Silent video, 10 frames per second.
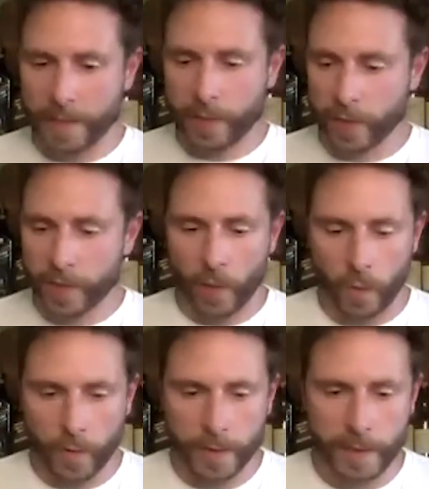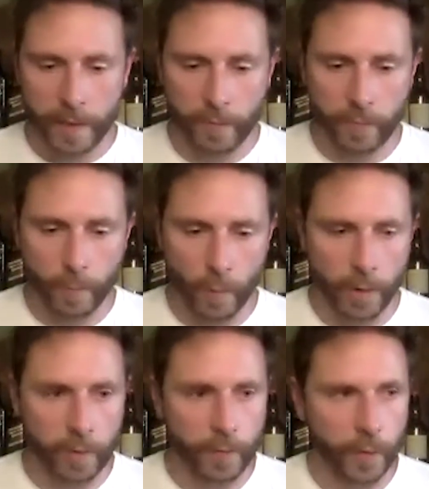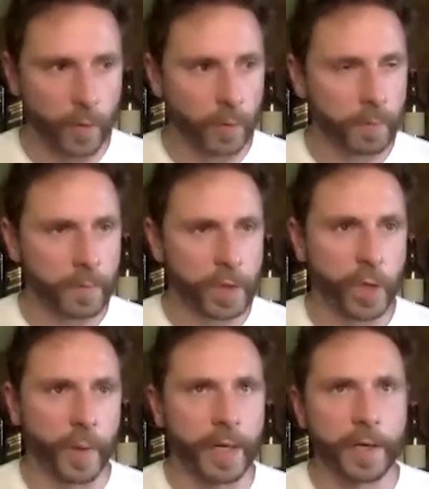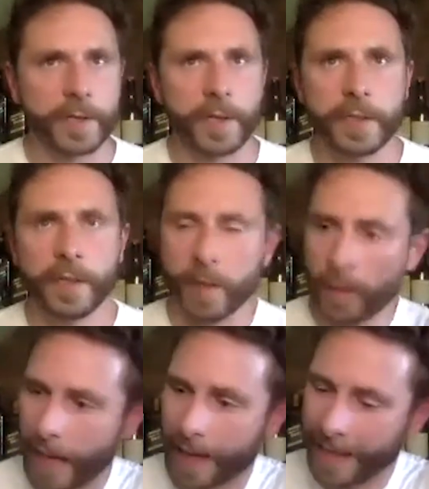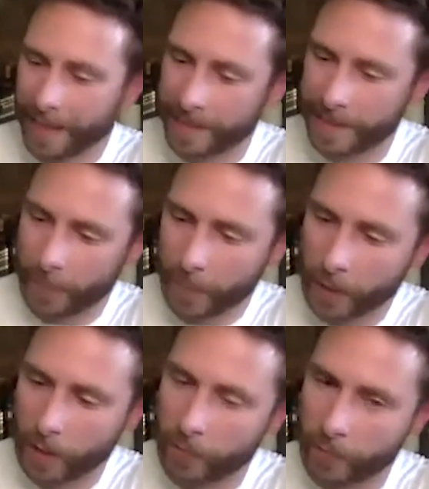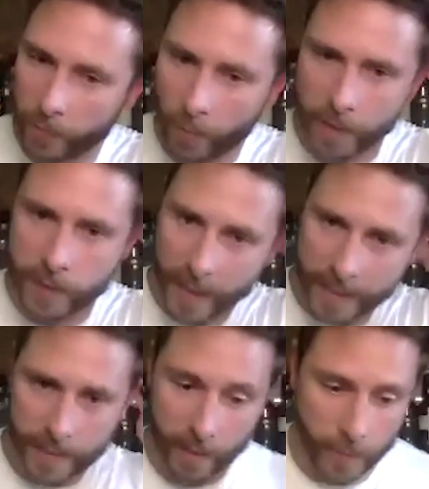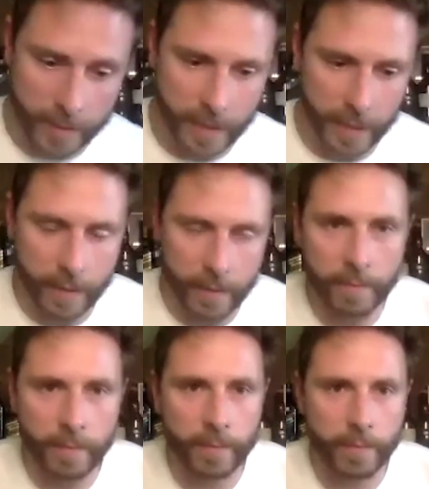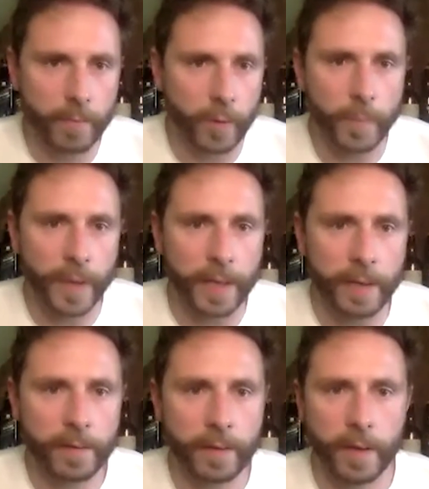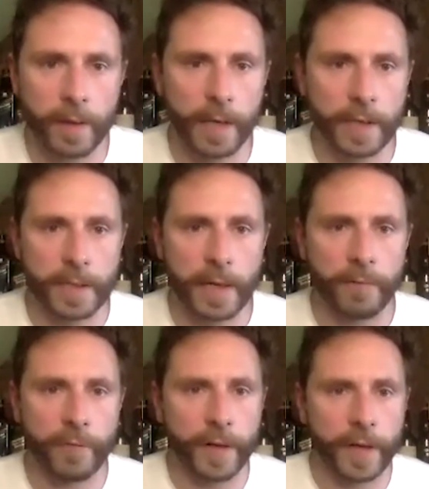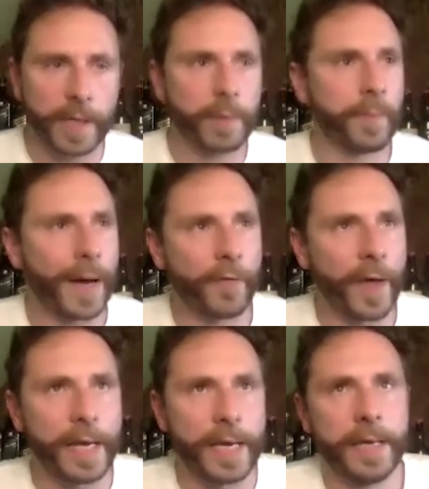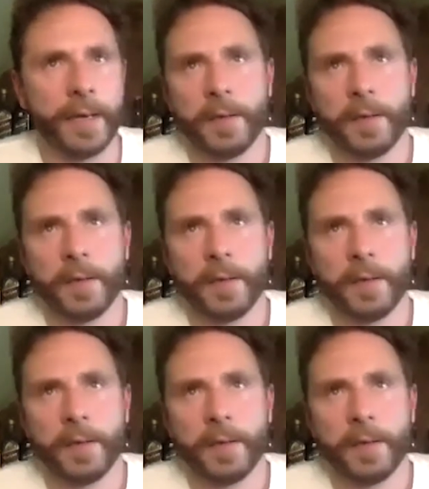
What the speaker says: just got all this kind of wonderful chewiness, and isn't, I guess, typical of what a Speyside whisky would be. You know, the likes of Glenfiddich, Balvenie,